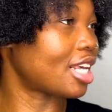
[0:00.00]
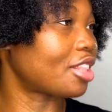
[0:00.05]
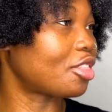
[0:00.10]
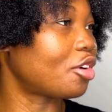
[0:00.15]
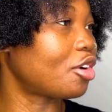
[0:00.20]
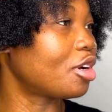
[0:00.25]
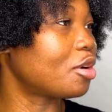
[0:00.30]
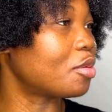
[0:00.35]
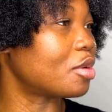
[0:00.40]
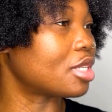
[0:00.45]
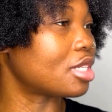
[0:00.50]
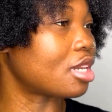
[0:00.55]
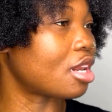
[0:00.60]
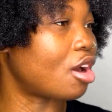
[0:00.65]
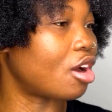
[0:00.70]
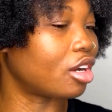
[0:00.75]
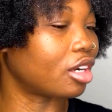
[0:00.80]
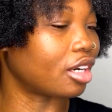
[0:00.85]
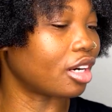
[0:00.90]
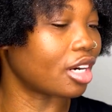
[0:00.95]
I thought it was
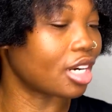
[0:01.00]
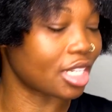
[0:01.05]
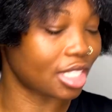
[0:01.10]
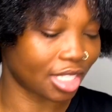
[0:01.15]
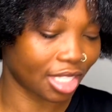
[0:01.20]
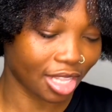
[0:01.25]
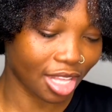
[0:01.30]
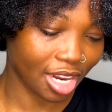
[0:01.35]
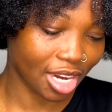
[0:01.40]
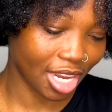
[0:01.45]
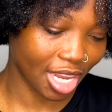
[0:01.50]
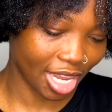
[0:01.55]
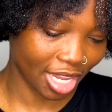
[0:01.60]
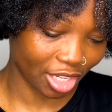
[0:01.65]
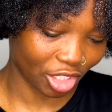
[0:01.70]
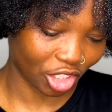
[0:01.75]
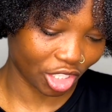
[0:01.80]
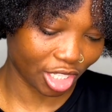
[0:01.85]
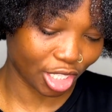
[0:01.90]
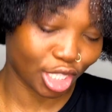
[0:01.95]
longer. It's 30
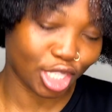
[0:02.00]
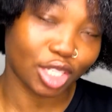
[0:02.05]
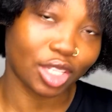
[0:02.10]
inches,